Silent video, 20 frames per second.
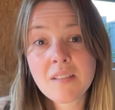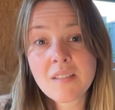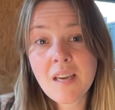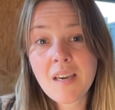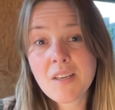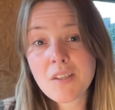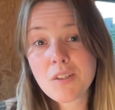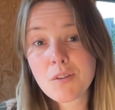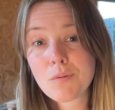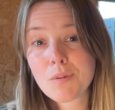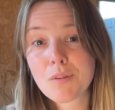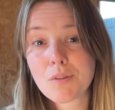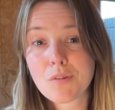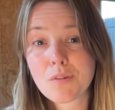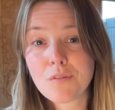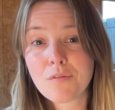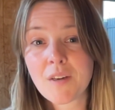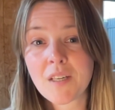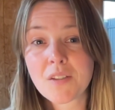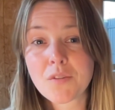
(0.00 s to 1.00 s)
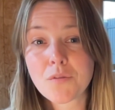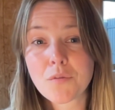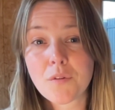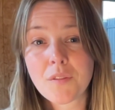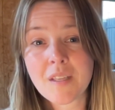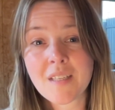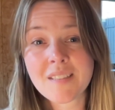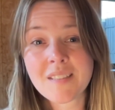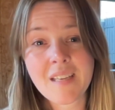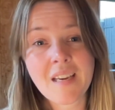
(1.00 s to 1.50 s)
hey, do you want two-factor
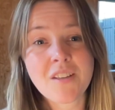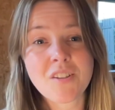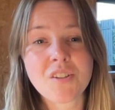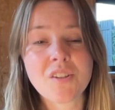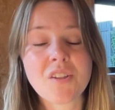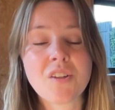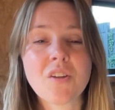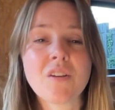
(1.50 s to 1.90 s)
authentication?